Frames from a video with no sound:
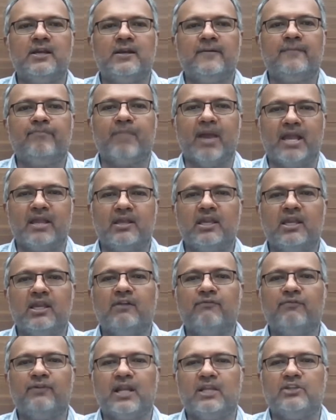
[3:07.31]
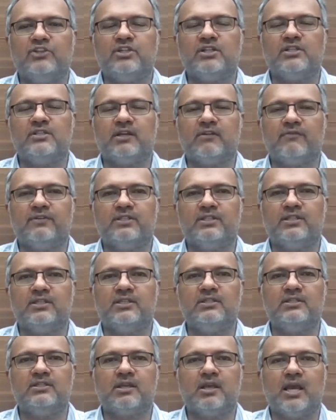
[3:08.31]
banking and financial
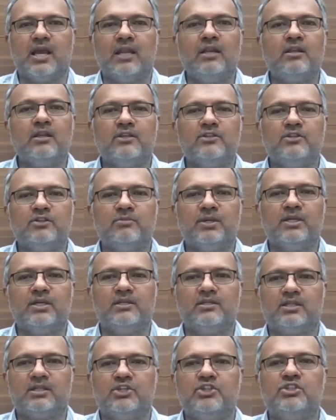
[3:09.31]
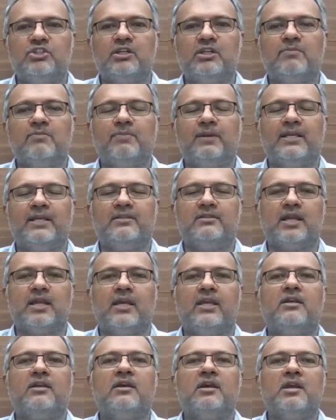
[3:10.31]
services, and consumer discretionary plays
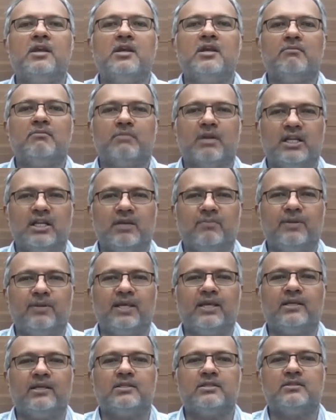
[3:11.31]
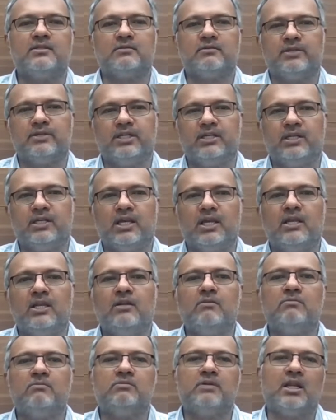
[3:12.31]
like multiplex,
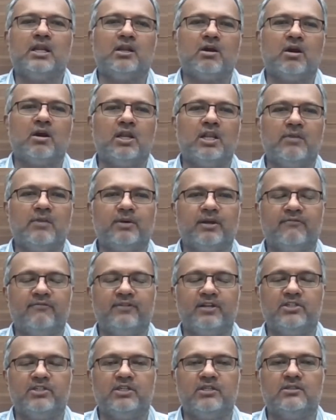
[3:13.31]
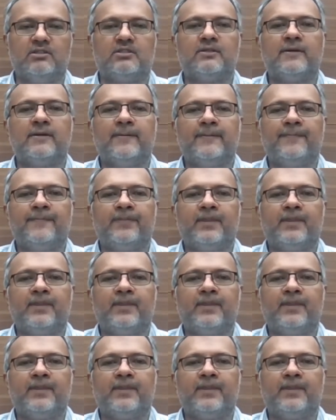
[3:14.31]
retail, alcoholic beverages.